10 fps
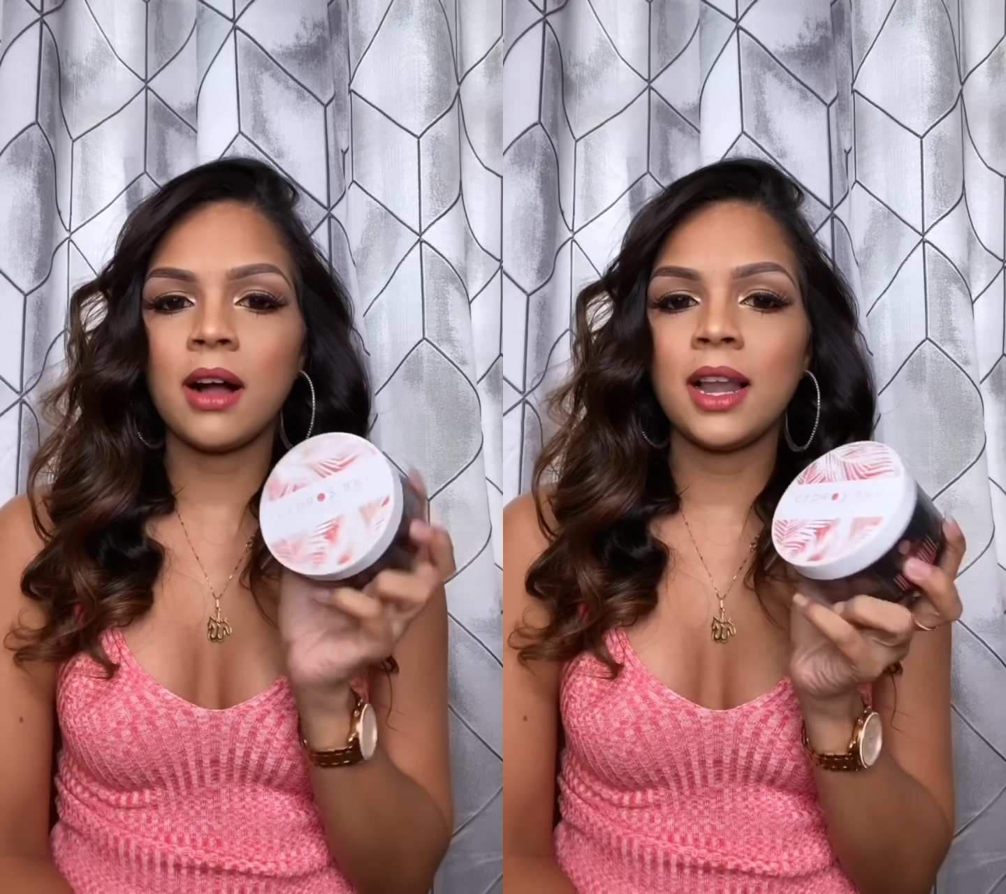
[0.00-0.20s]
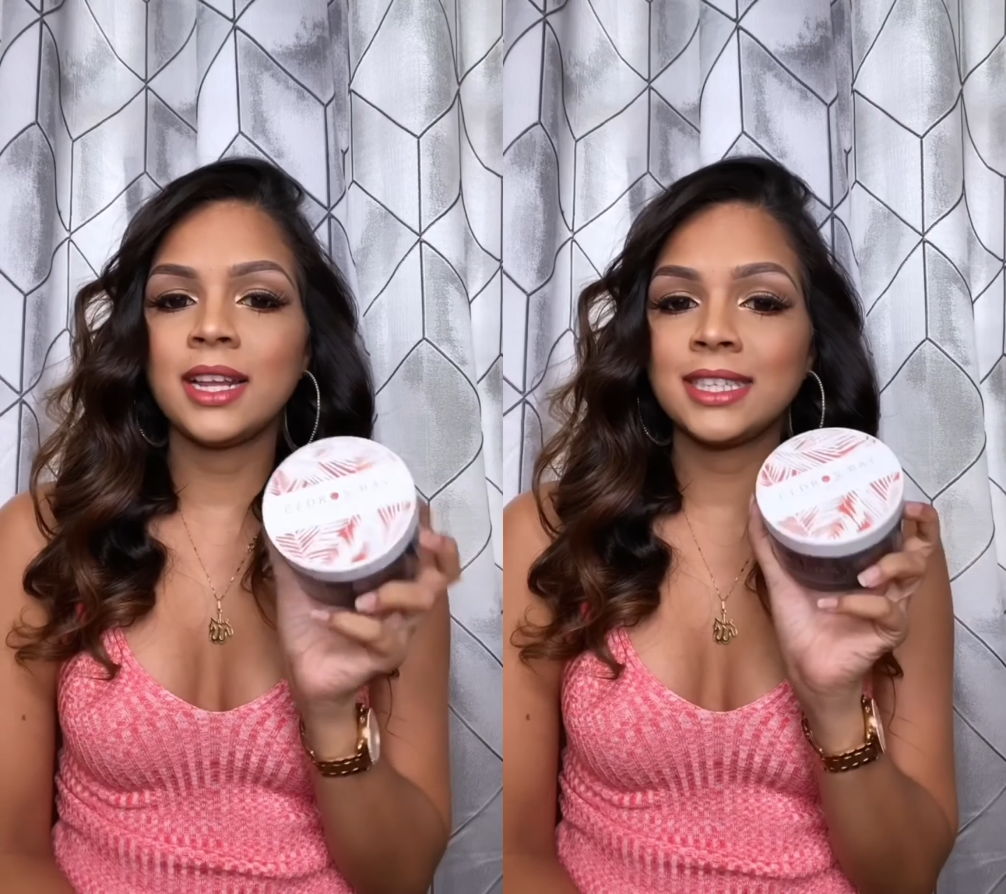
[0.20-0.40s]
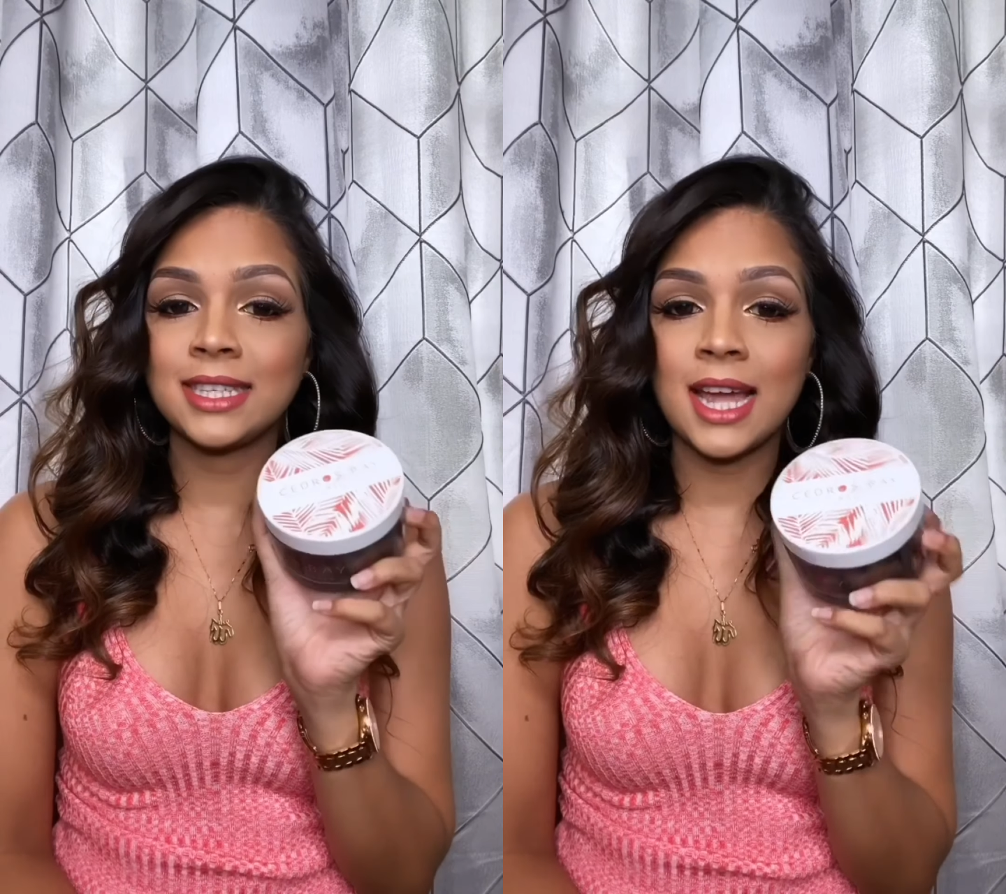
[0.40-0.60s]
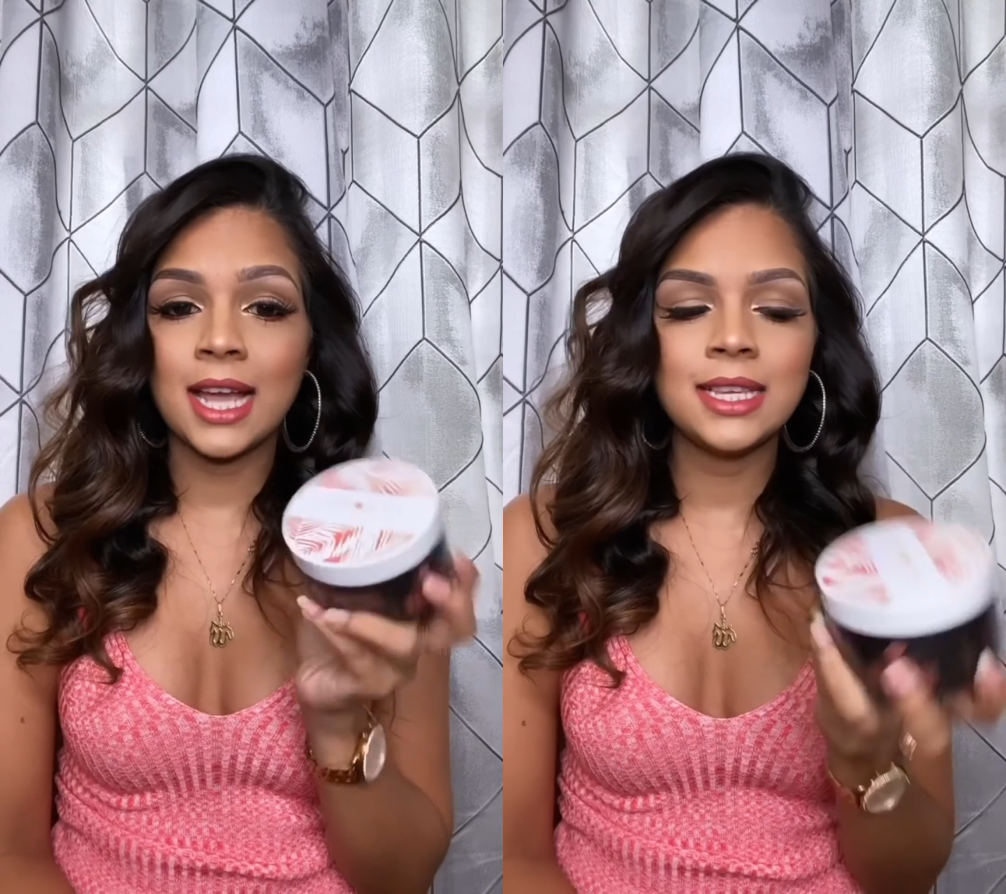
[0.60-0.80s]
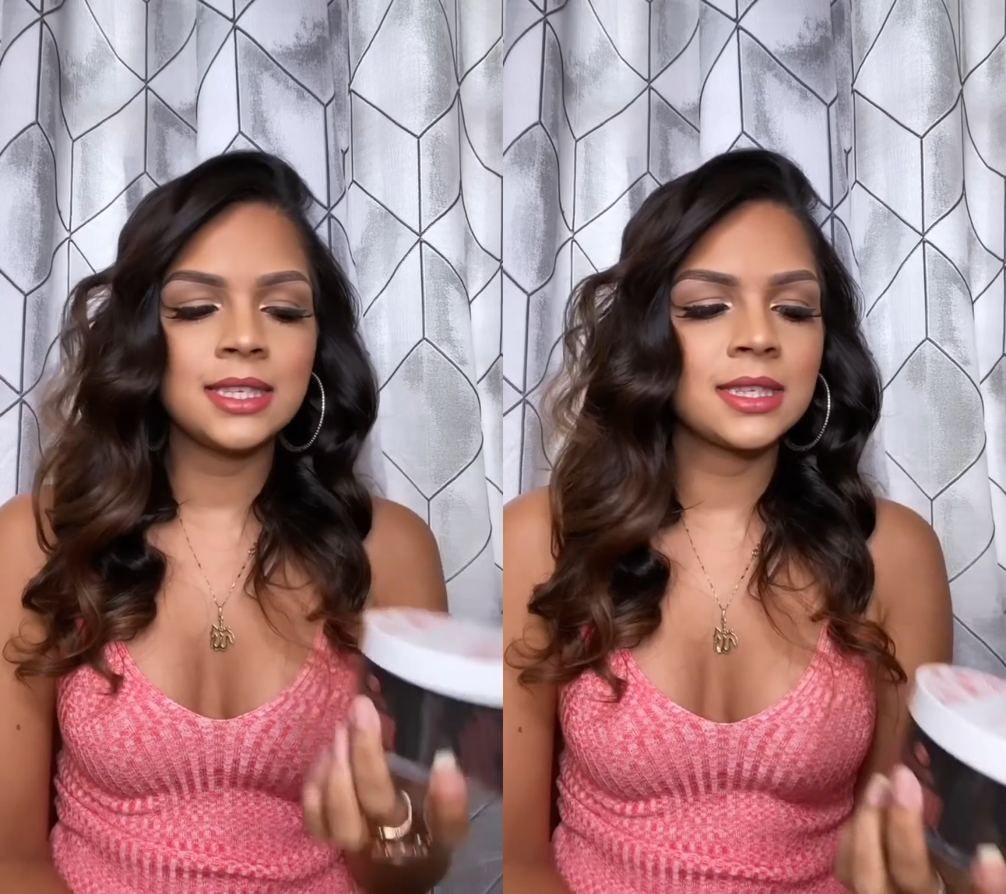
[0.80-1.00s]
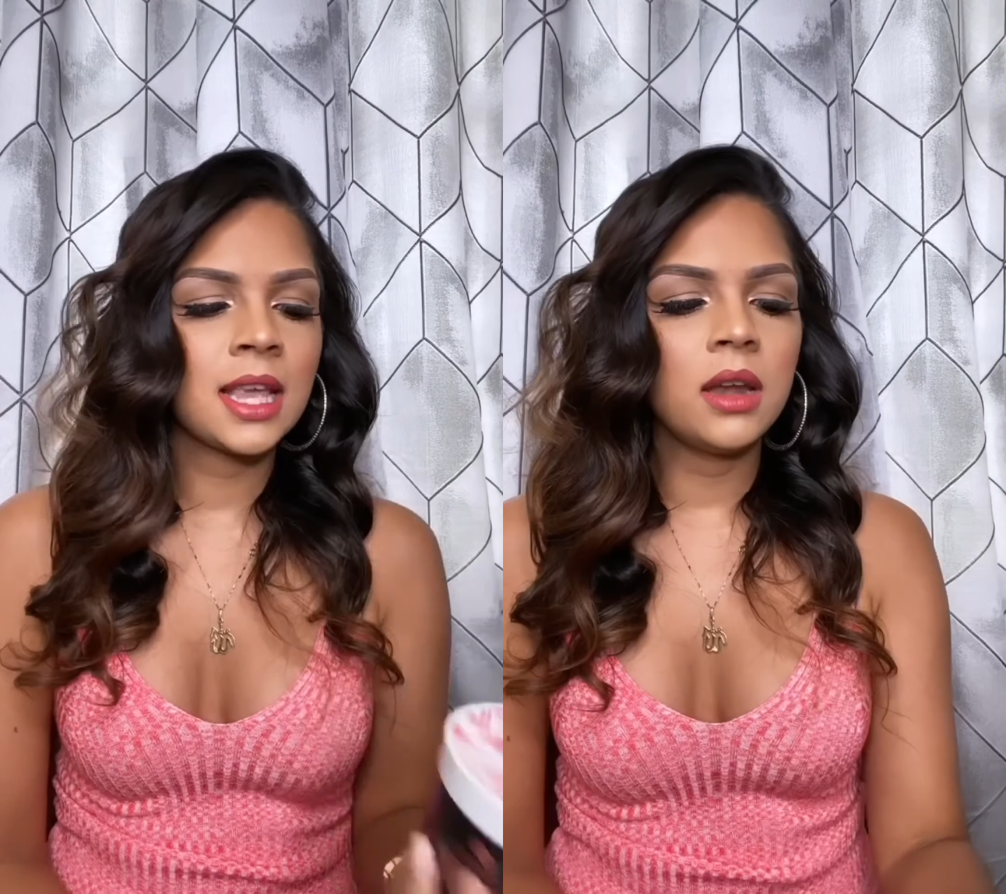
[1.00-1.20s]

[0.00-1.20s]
and it's nice.